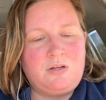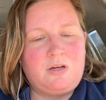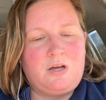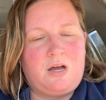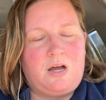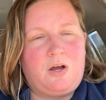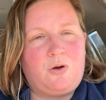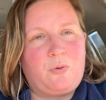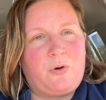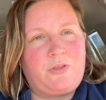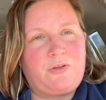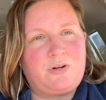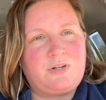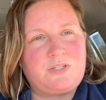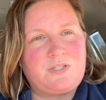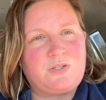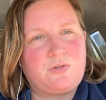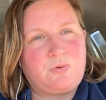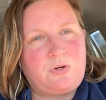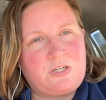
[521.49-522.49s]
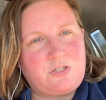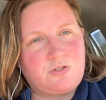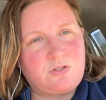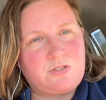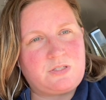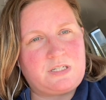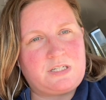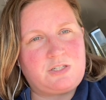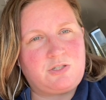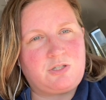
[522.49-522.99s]
uh, whether it's the ranger
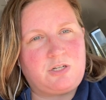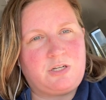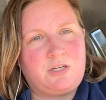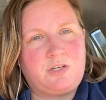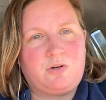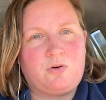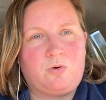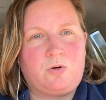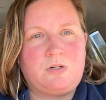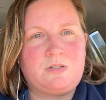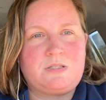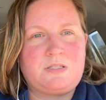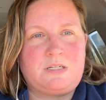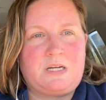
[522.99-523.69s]
station or it's